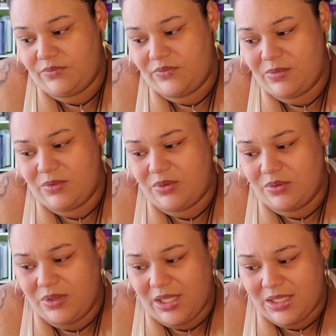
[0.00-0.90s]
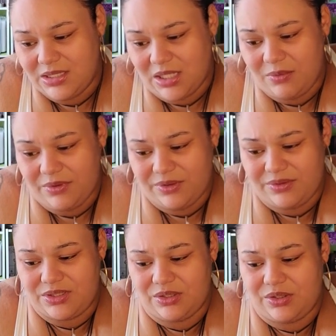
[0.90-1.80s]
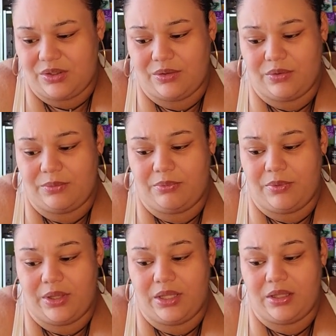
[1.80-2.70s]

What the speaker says: Some of you can't tell whether it's a girl or a boy.